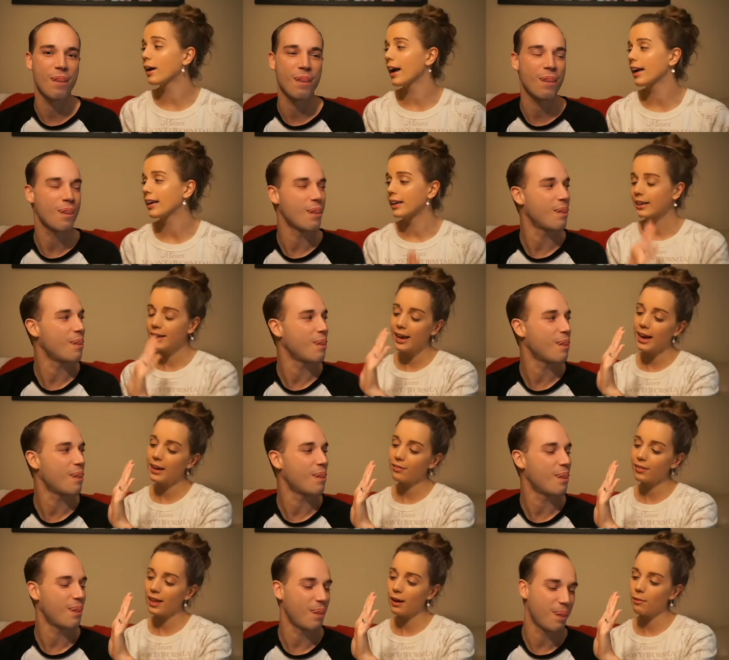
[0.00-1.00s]
Speaker 1: Okay, yay for
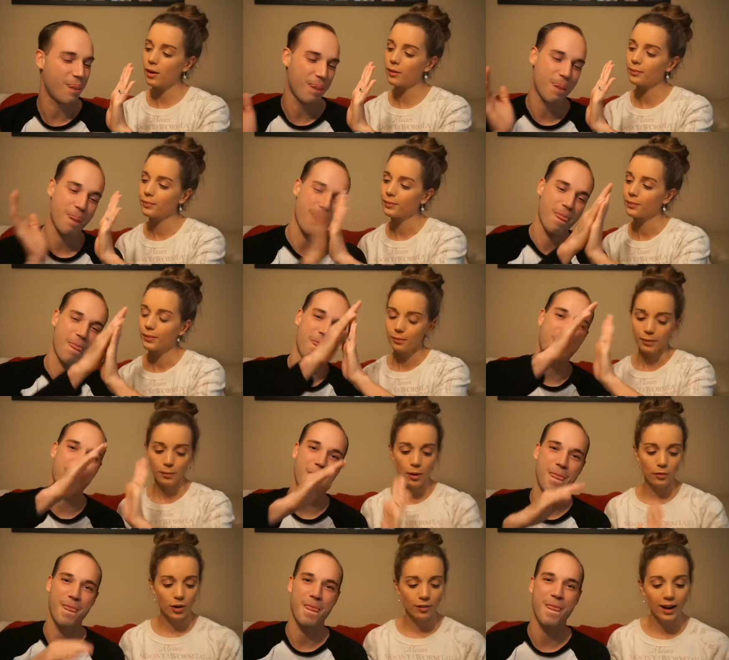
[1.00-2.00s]
that one. We both
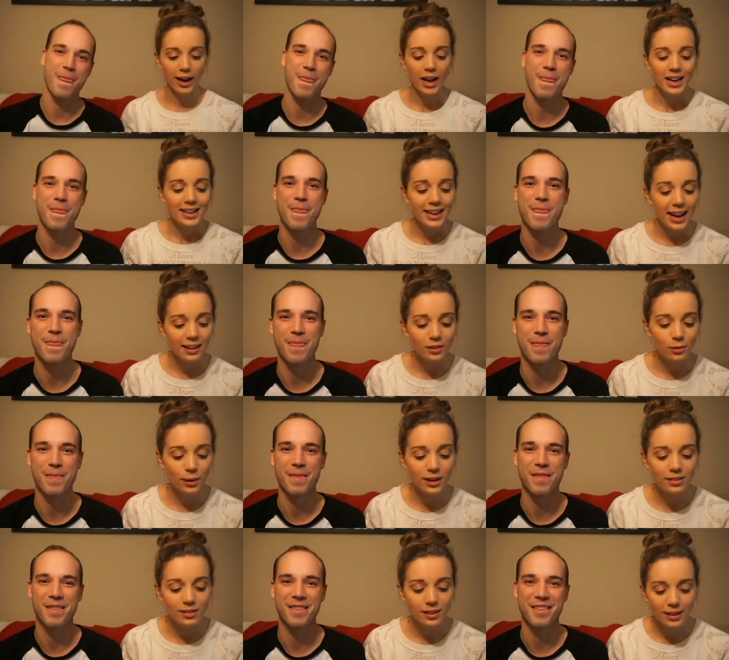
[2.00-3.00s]
got right. Next
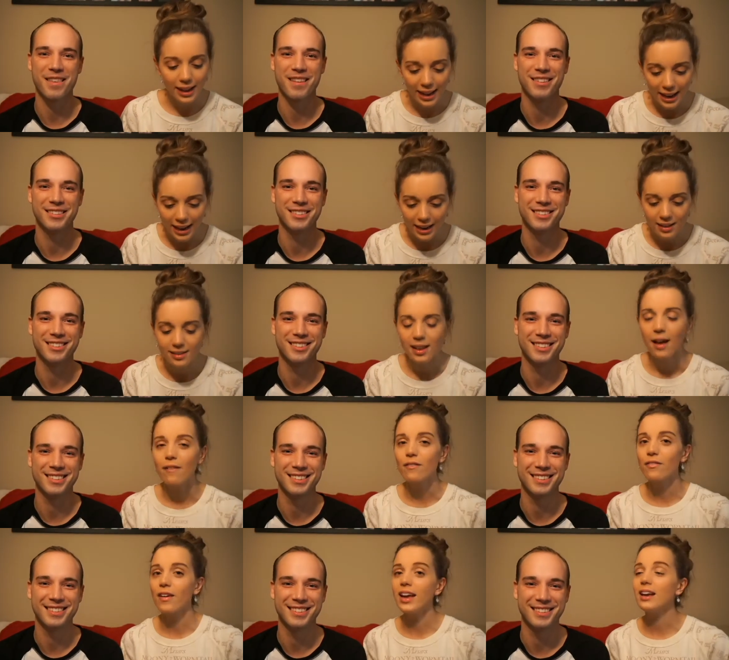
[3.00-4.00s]
question is
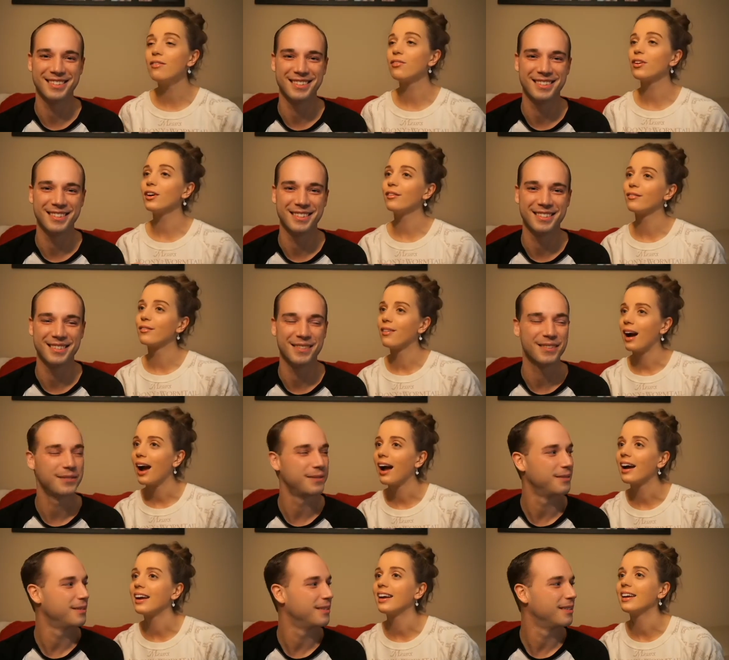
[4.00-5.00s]
favorite
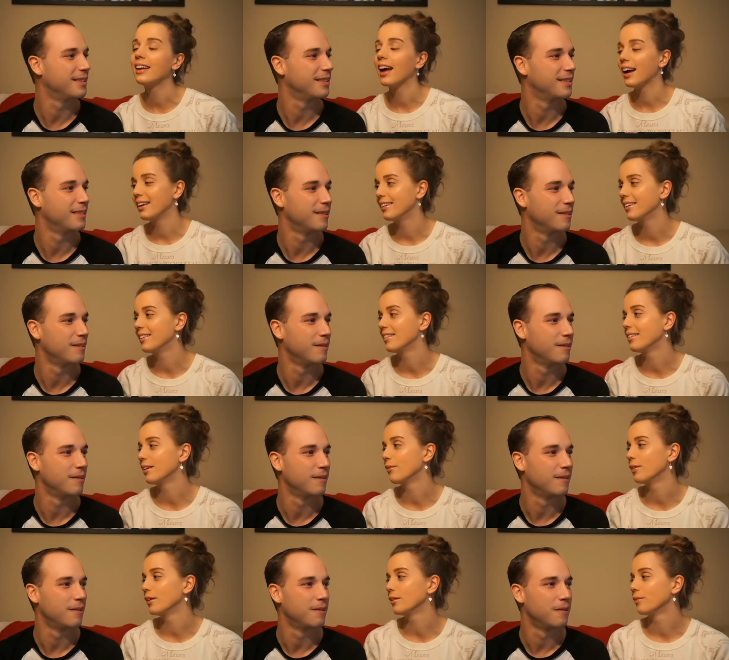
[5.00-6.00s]
ride at Disney
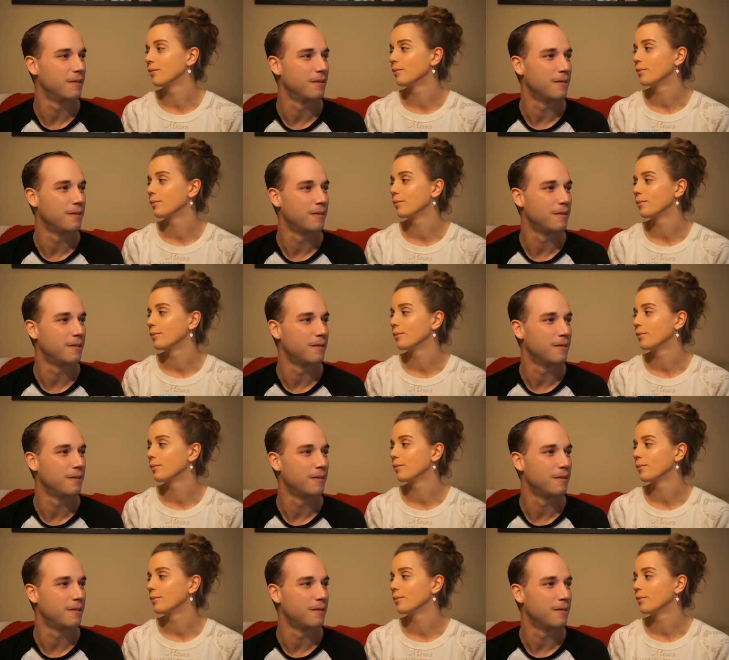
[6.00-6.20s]
World.